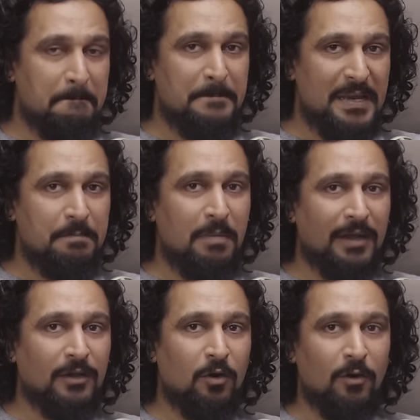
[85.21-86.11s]
big
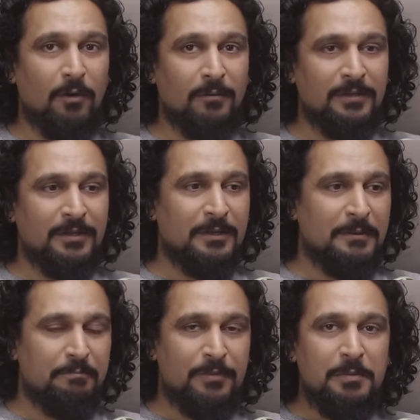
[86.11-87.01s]
bike or
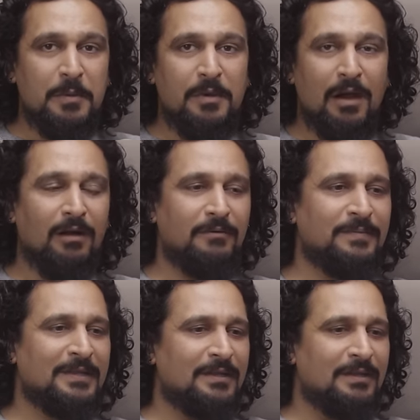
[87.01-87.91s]
premium car,
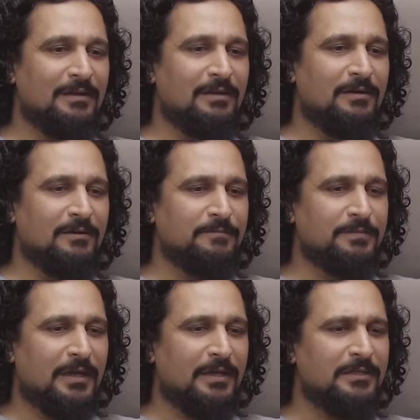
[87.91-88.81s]
I